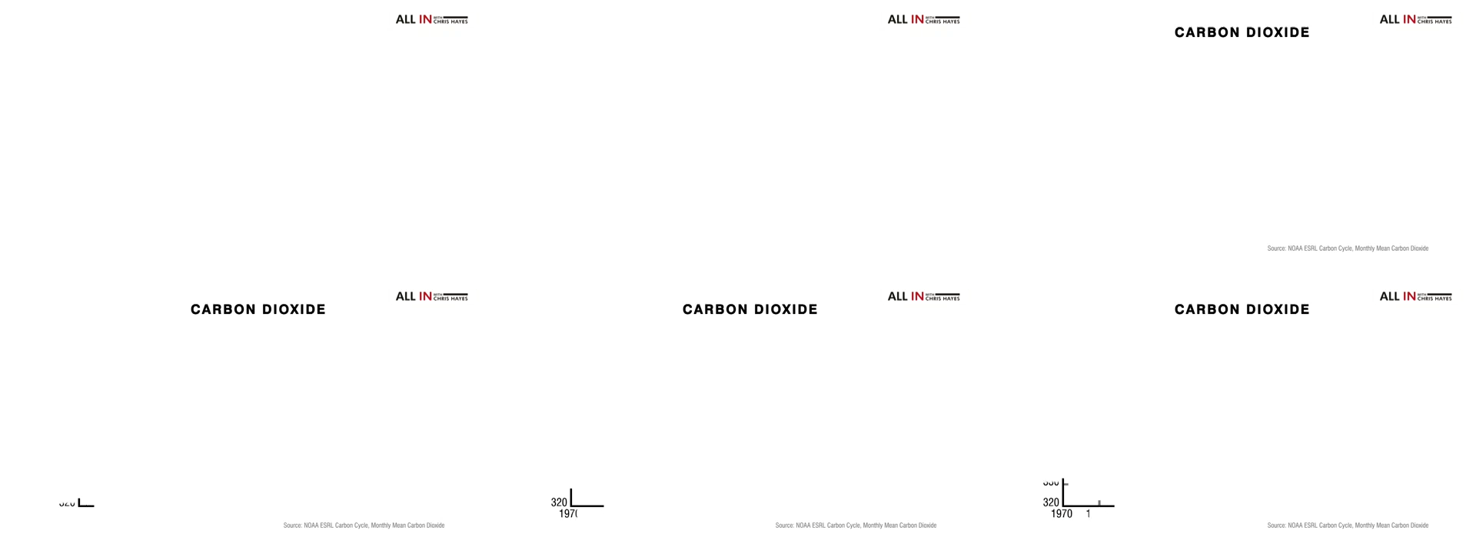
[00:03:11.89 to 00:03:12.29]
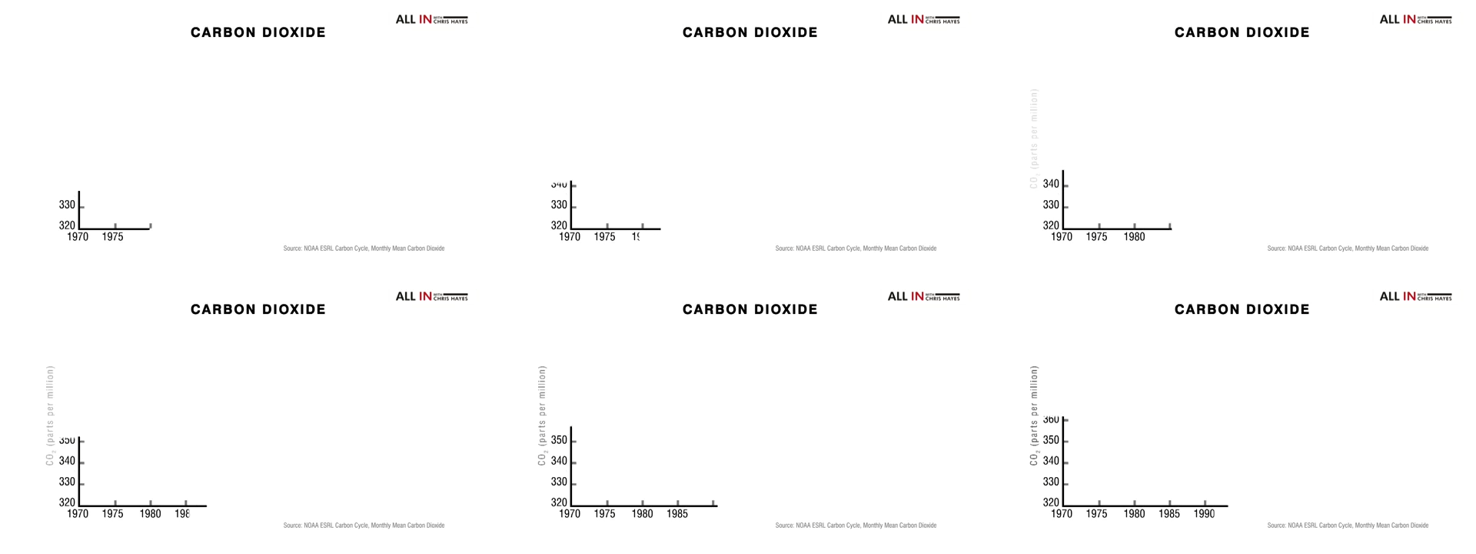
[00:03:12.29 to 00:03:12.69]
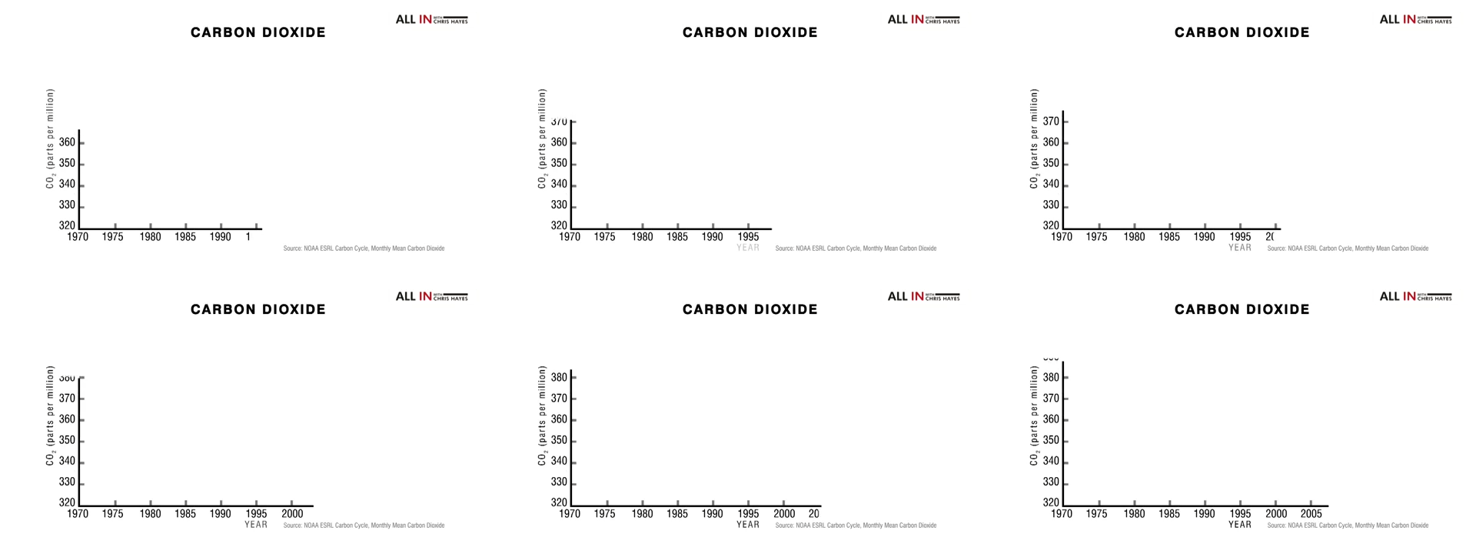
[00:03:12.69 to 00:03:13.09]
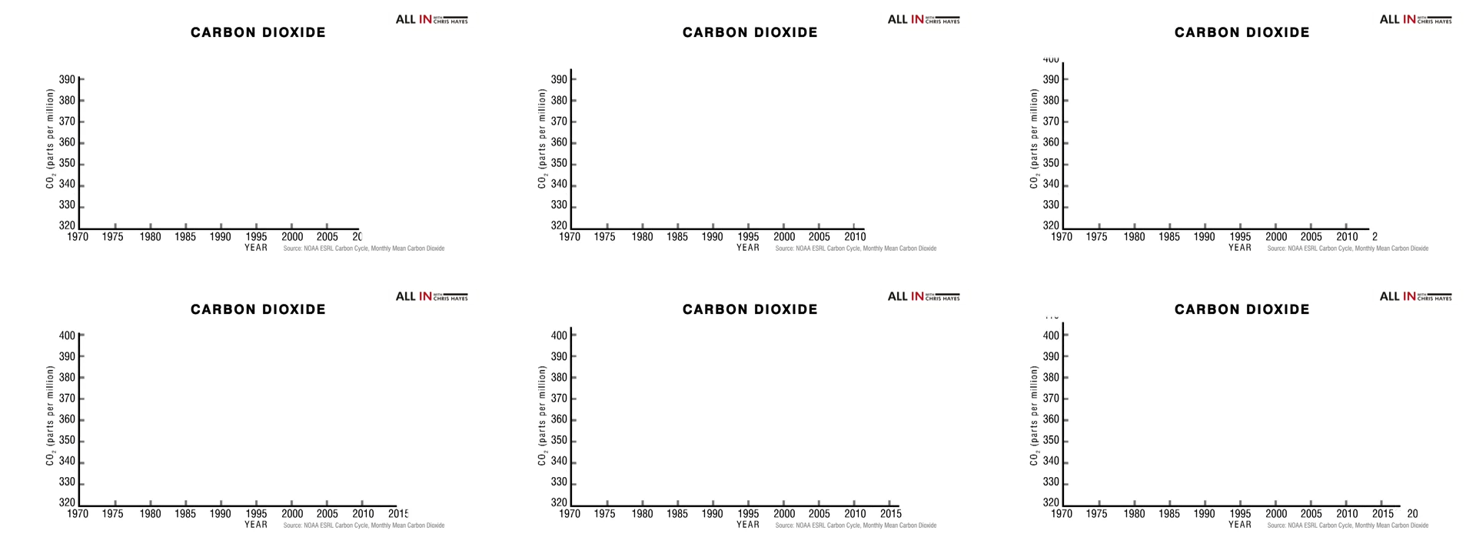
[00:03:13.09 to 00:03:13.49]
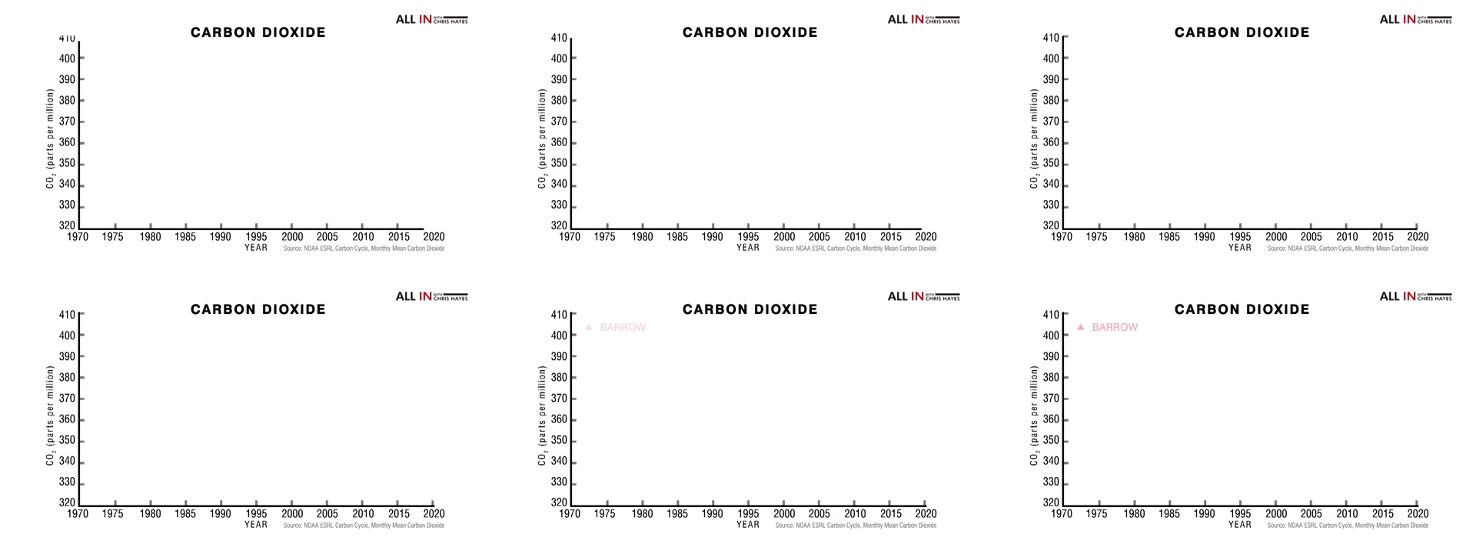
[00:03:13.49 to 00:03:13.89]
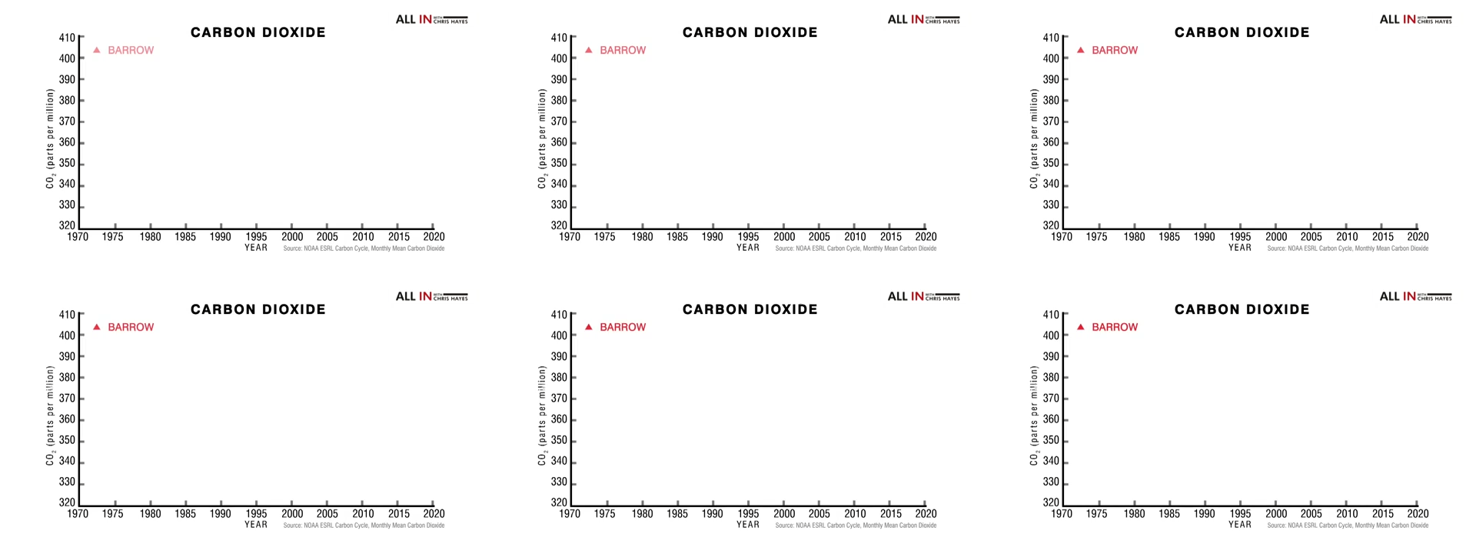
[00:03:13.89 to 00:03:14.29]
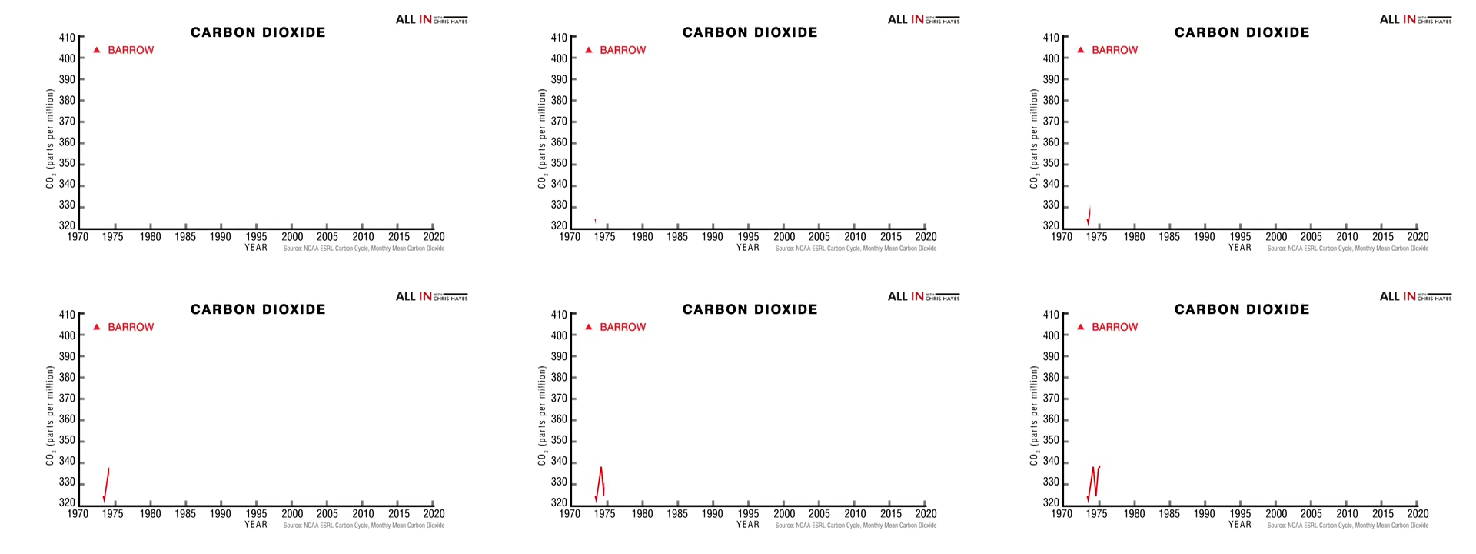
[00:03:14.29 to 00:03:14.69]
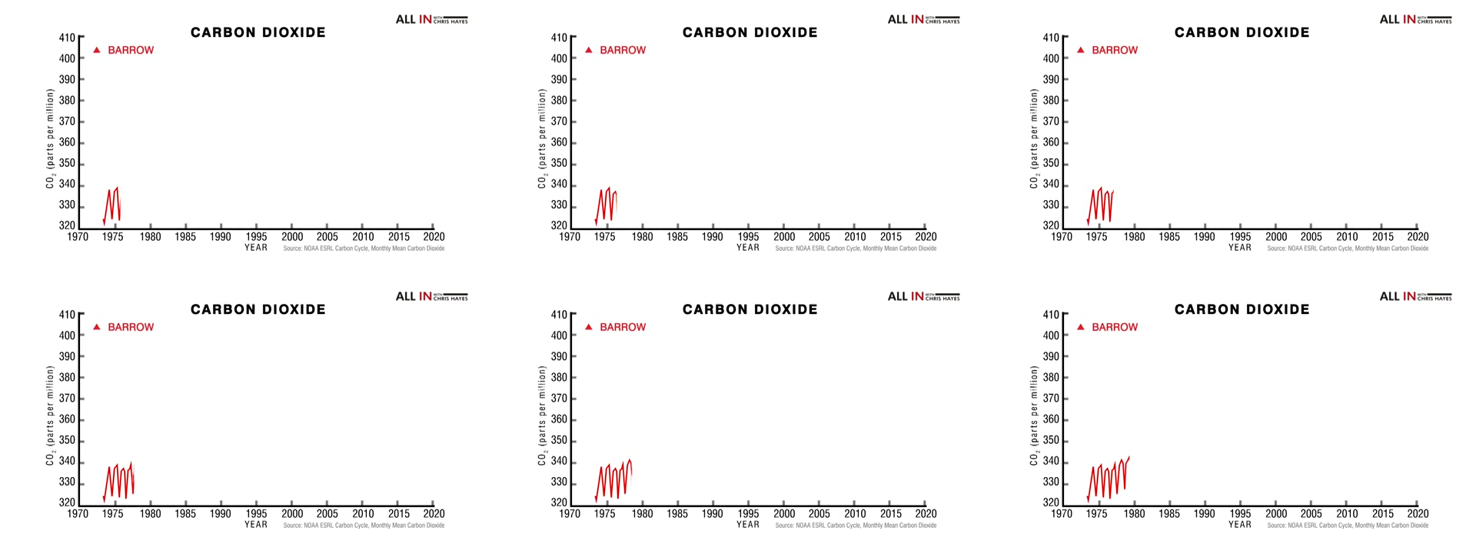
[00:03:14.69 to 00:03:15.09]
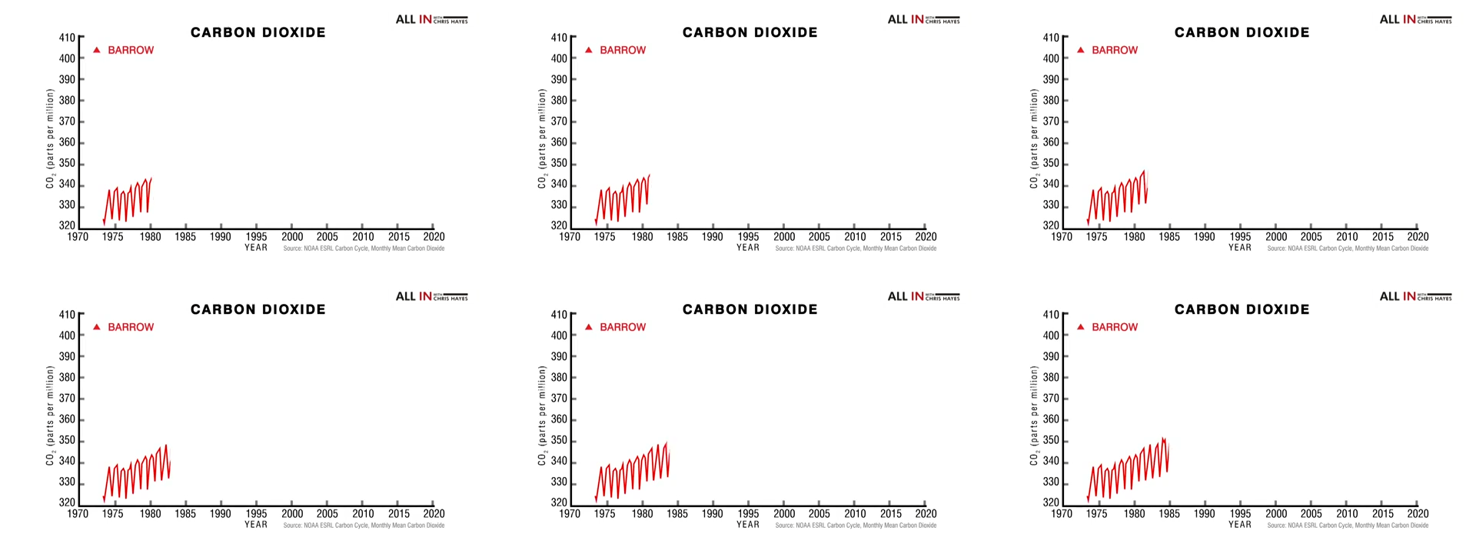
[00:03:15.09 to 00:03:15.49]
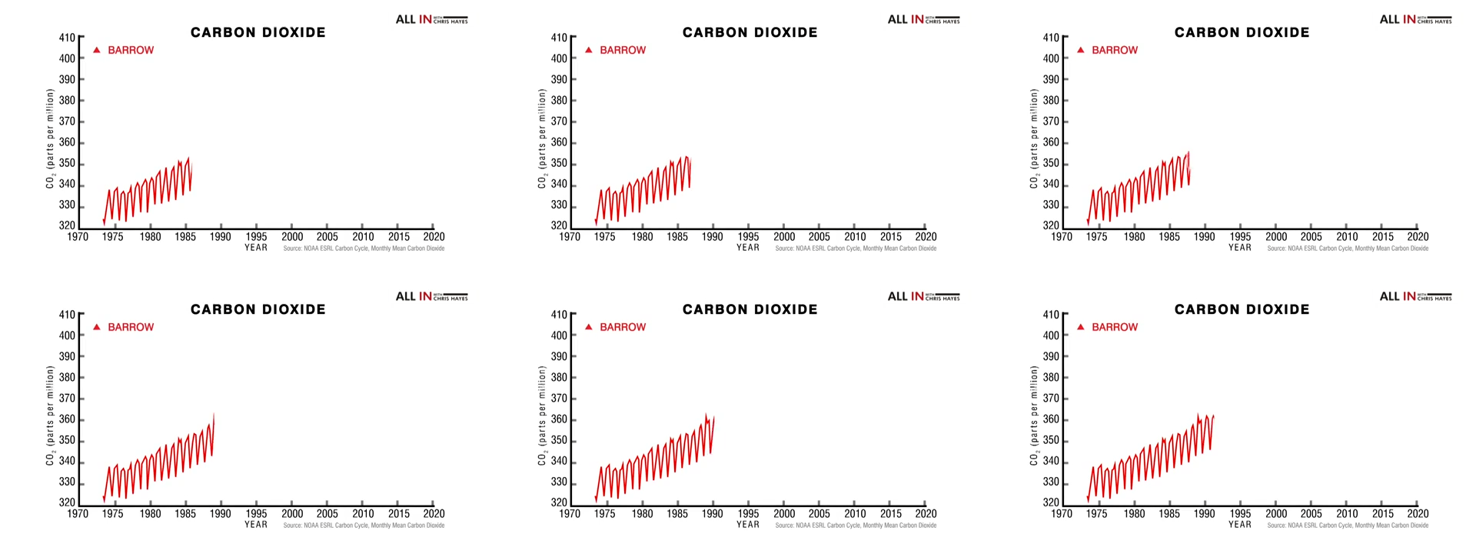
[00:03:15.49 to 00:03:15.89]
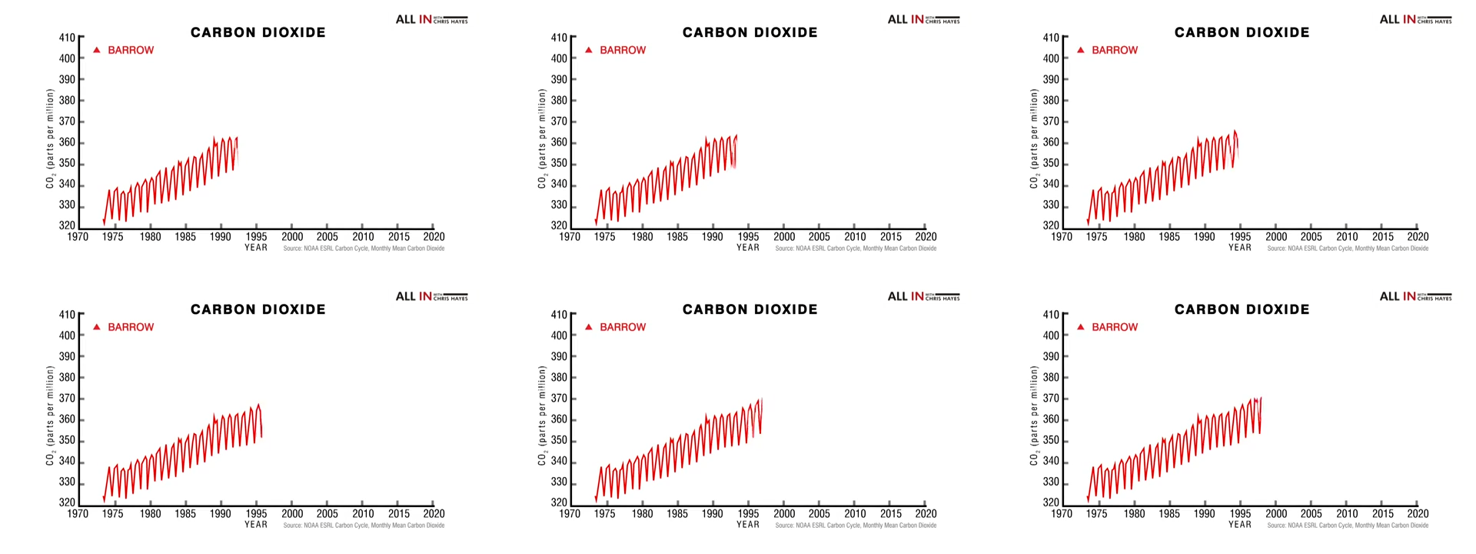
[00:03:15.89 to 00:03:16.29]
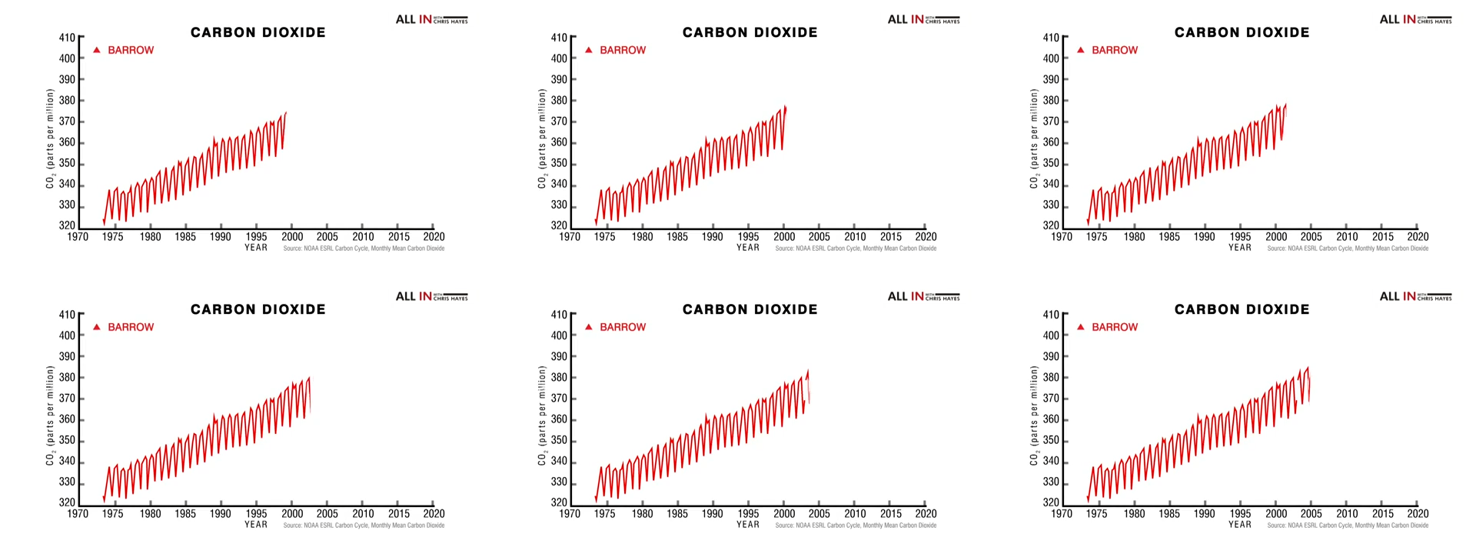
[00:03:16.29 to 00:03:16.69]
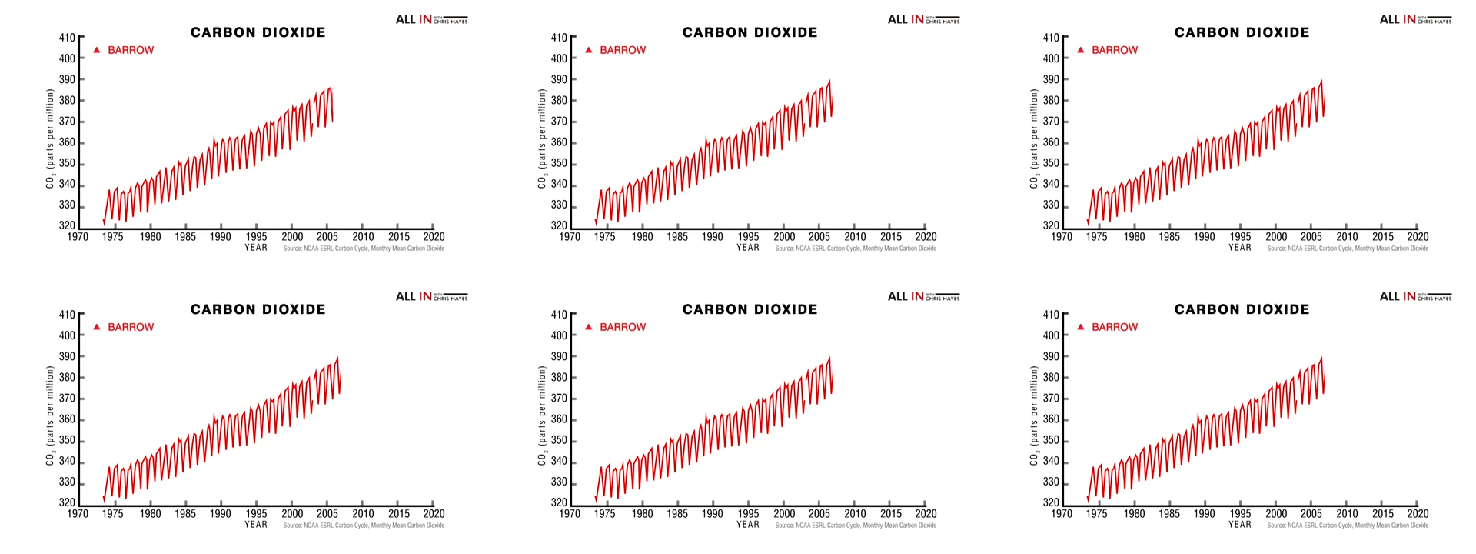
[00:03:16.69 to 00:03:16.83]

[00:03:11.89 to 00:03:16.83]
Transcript: (no speaker visible)